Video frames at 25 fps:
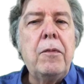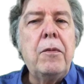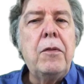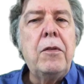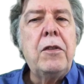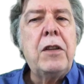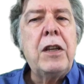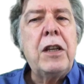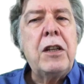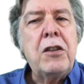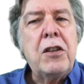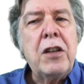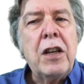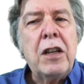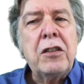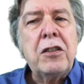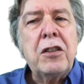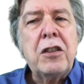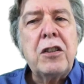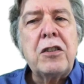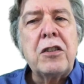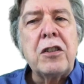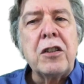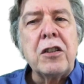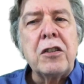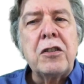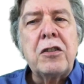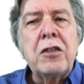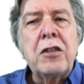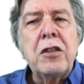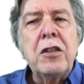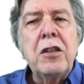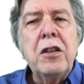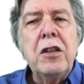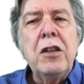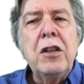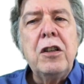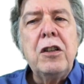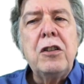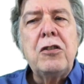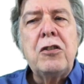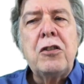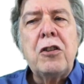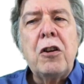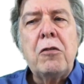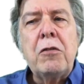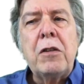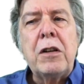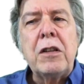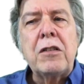The injustices,
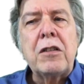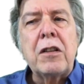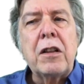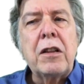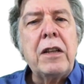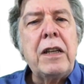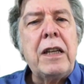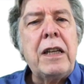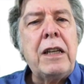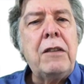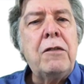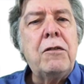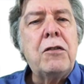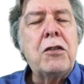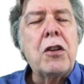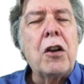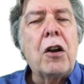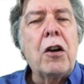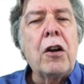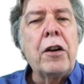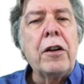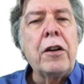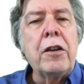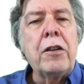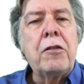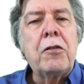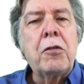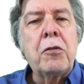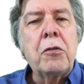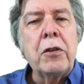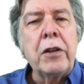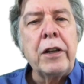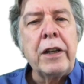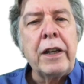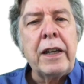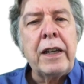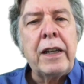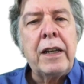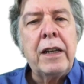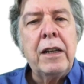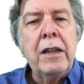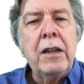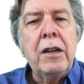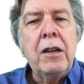shown as leaves on a tree,